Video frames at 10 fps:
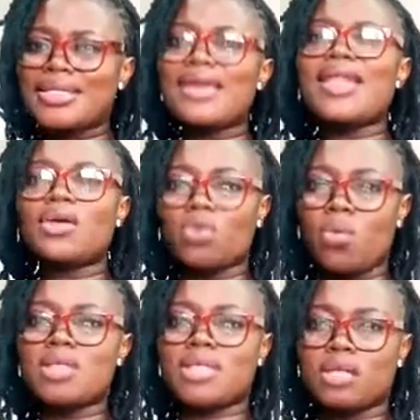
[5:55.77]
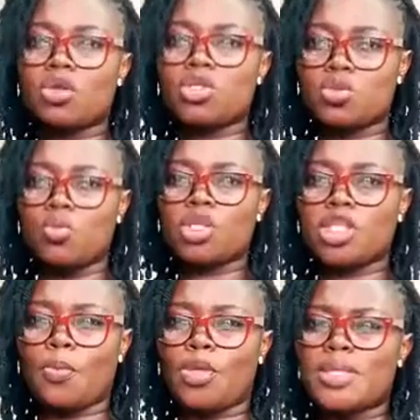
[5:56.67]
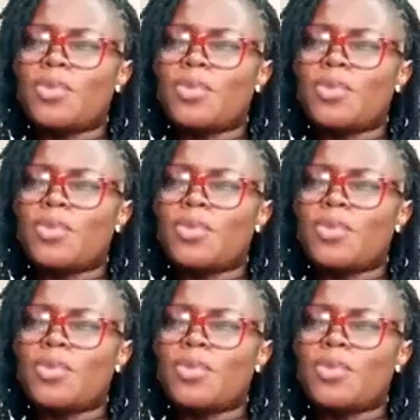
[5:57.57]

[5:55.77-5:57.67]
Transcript: scale out the ones that are not too much important.